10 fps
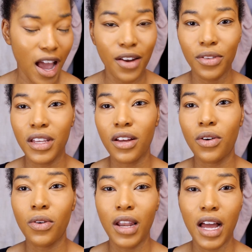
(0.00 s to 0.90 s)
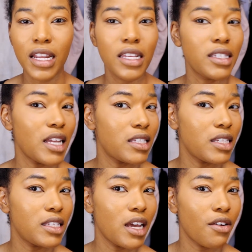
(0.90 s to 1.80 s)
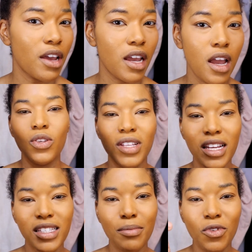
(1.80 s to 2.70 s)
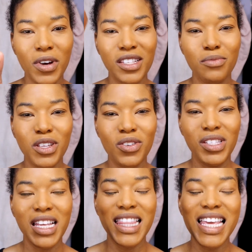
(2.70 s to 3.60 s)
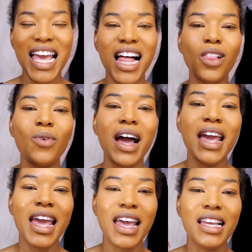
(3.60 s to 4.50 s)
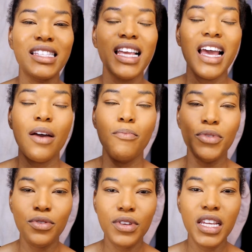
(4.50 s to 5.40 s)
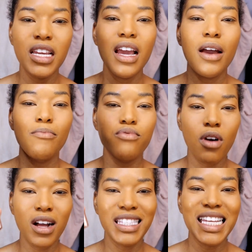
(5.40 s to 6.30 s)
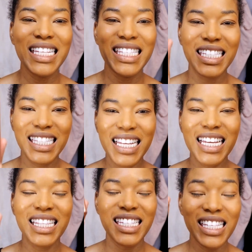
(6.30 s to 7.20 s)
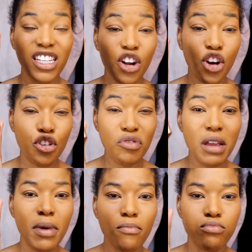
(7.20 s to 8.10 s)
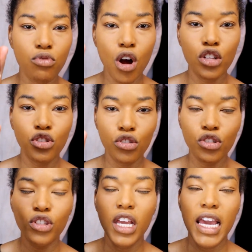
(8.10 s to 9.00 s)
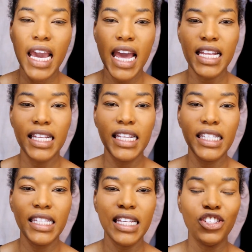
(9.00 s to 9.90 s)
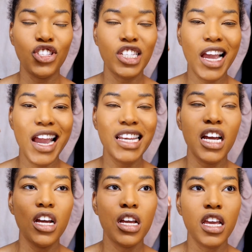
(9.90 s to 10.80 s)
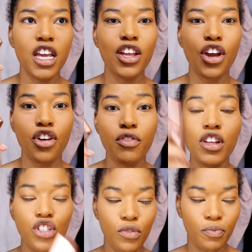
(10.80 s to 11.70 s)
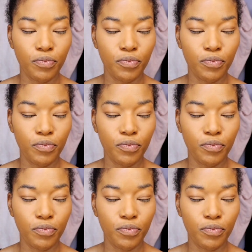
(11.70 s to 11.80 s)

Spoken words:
I don't think a whole lot is necessary. So next I'm going to be using the LYS Beauty Bronzing Stick. This is their cream bronzers, and this is in shade Encourage,